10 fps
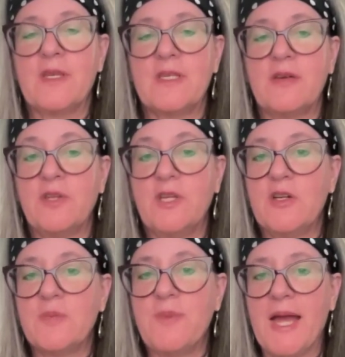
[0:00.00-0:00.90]
several
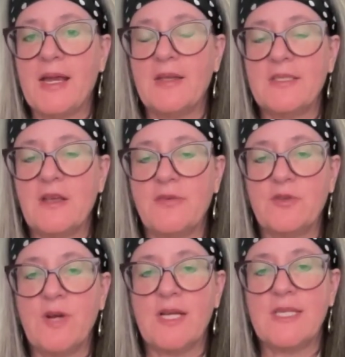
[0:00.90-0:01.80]
years back, a
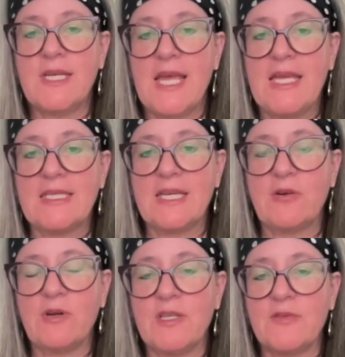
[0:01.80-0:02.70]
self-directed
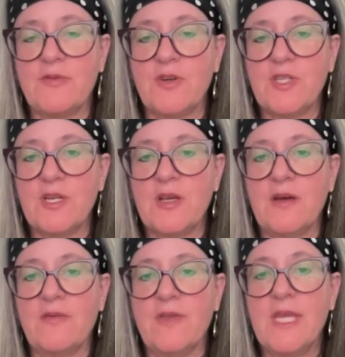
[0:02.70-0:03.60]
asynchronous version
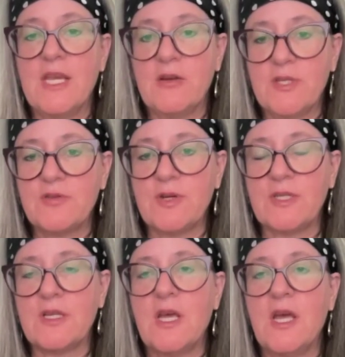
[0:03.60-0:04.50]
of the
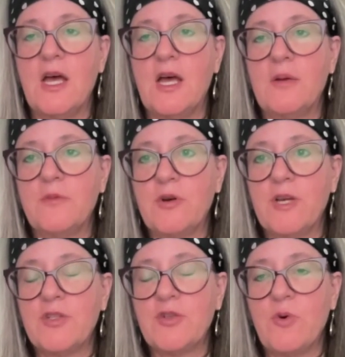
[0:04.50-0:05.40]
EcoDistrict um,
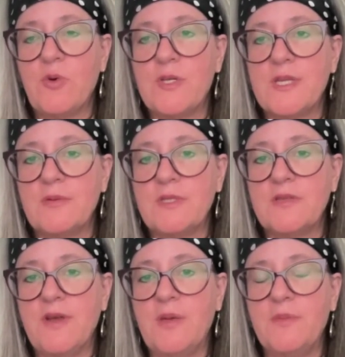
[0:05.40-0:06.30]
credential course that was
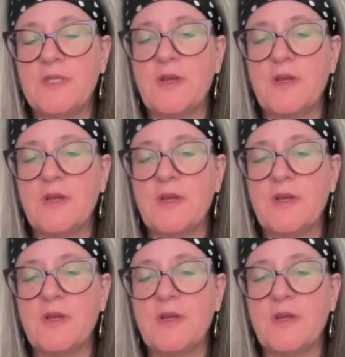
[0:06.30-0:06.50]
developed.